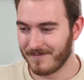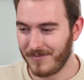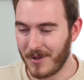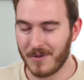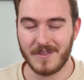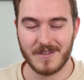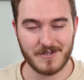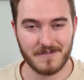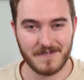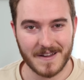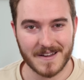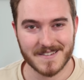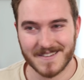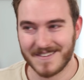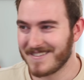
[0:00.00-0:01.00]
No, these are
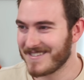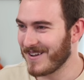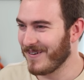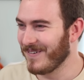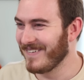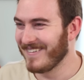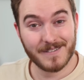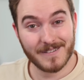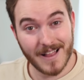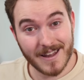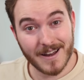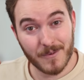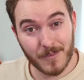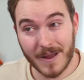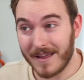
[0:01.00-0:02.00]
fixed. So glad
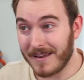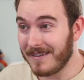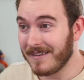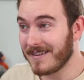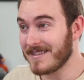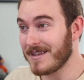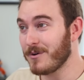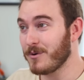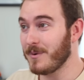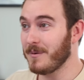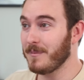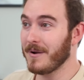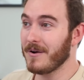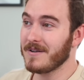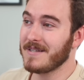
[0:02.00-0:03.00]
I read, because that would have been
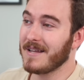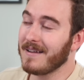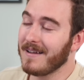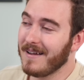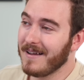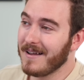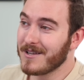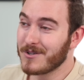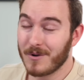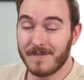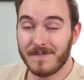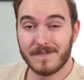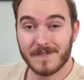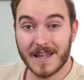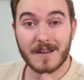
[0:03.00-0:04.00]
embarrassing. So
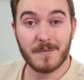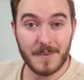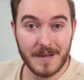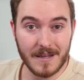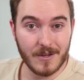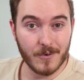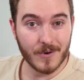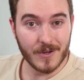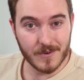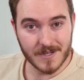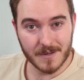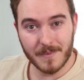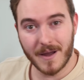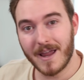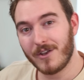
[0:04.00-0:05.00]
if, like me, you are
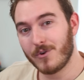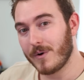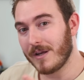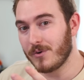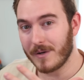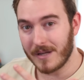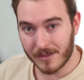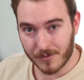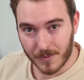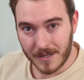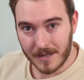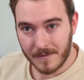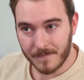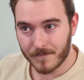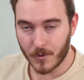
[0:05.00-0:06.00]
using Maya
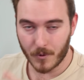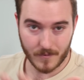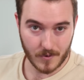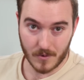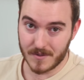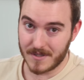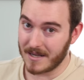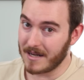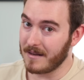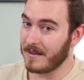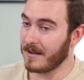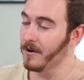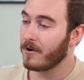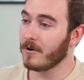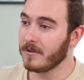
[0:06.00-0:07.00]
2023, or if you're using
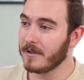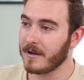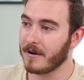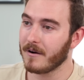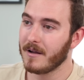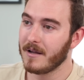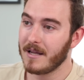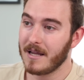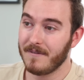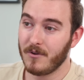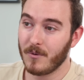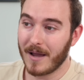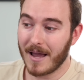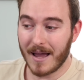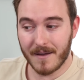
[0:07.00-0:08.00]
anything earlier, if you
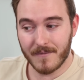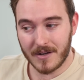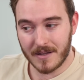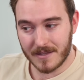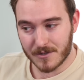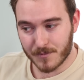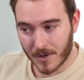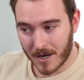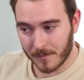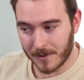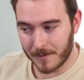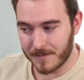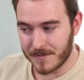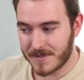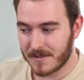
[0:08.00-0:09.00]
have any of these
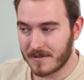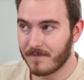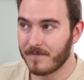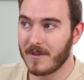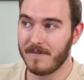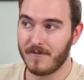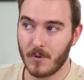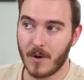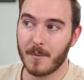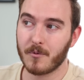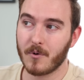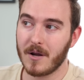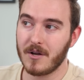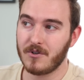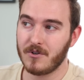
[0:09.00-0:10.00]
problems, if you
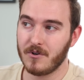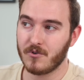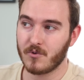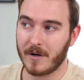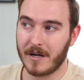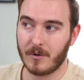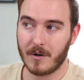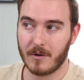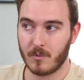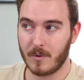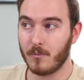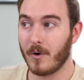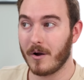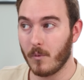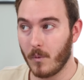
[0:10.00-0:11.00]
upgrade to
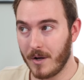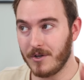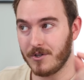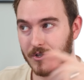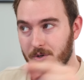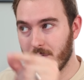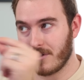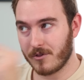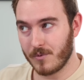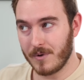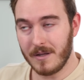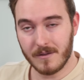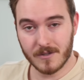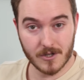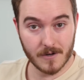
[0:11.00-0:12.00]
2023.1, 2, or
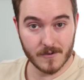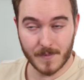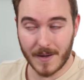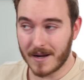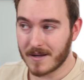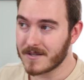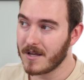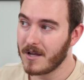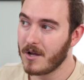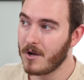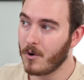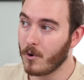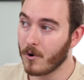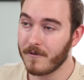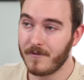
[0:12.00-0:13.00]
3 service packs,
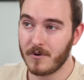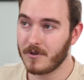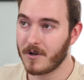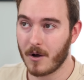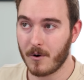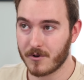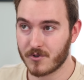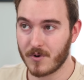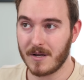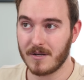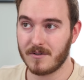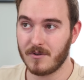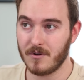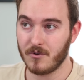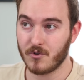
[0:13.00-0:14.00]
or if you go straight
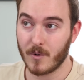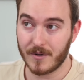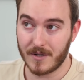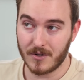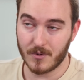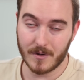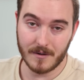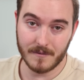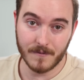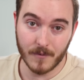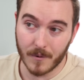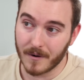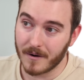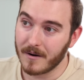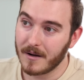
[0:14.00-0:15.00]
to
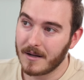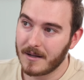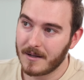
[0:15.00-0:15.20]
2024,